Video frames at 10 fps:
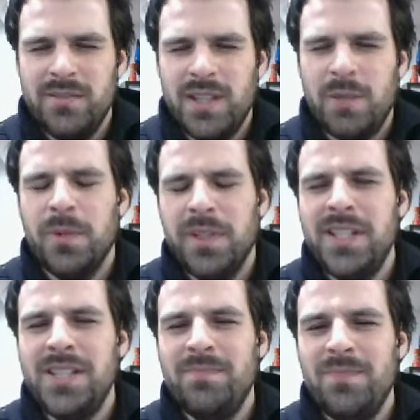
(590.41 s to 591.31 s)
that
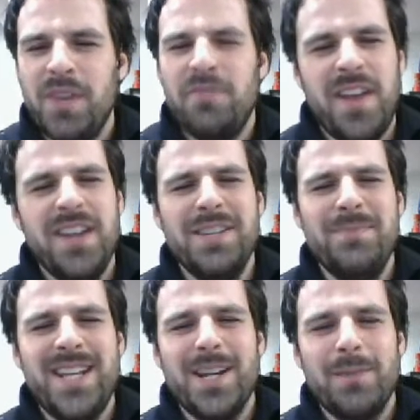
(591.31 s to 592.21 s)
really offended
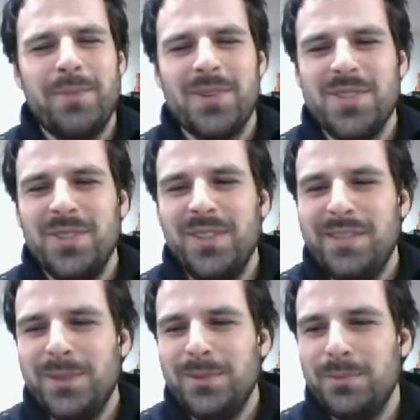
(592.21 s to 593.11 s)
me on a personal
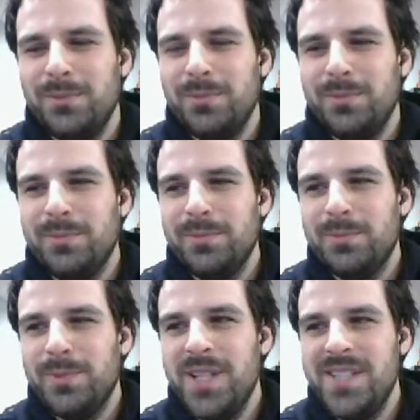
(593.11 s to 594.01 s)
level
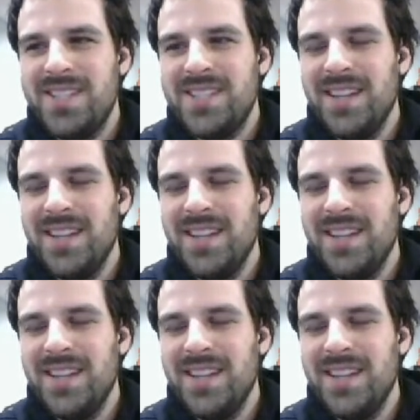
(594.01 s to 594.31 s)
was